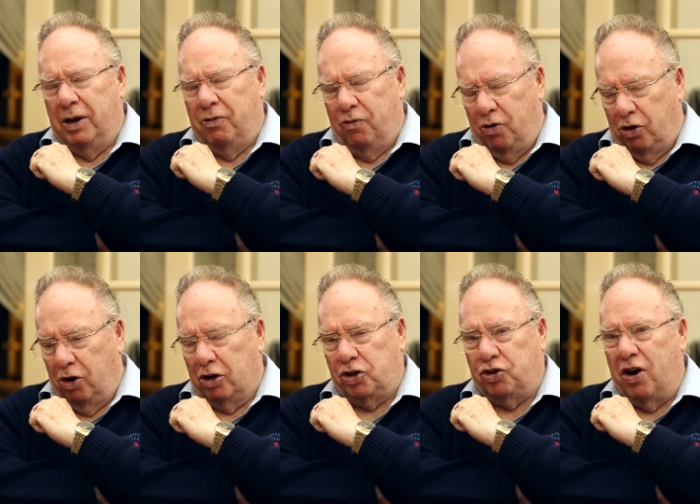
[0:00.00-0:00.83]
Royal
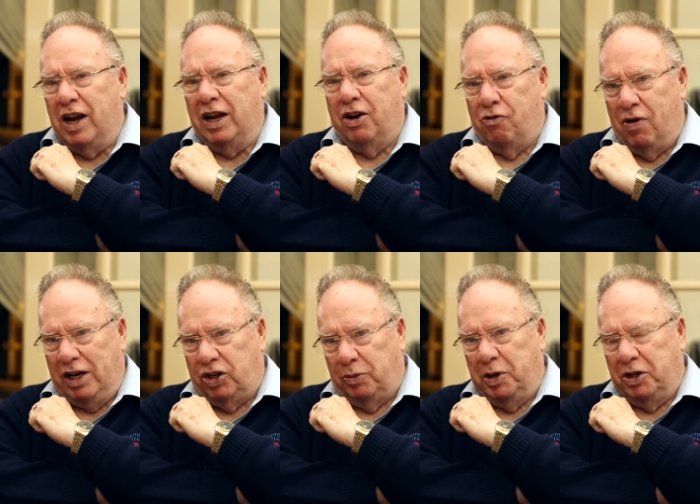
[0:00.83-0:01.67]
Australian
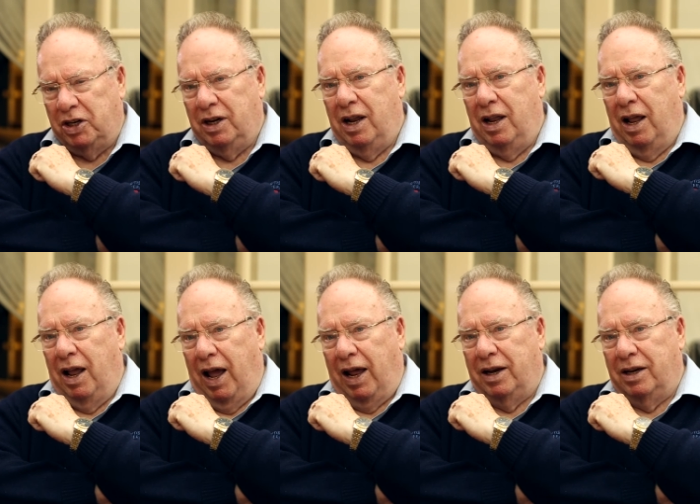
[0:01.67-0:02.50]
Regiment,
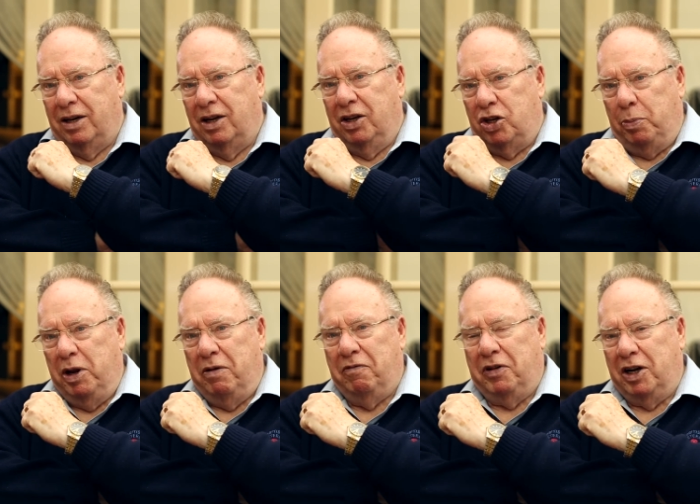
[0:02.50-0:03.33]
and to
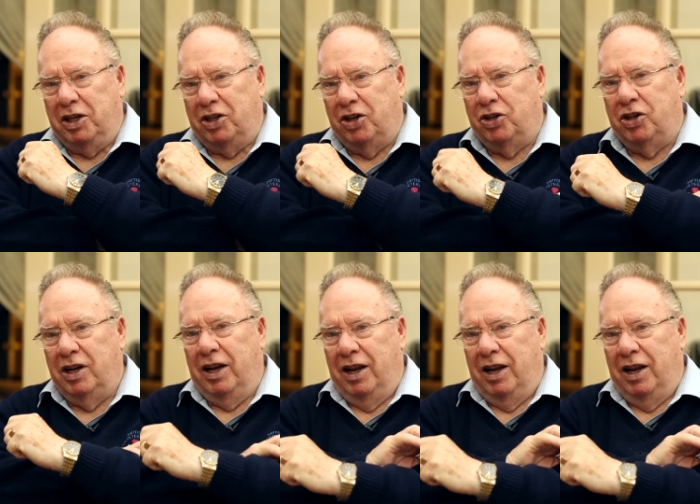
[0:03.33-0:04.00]
be invited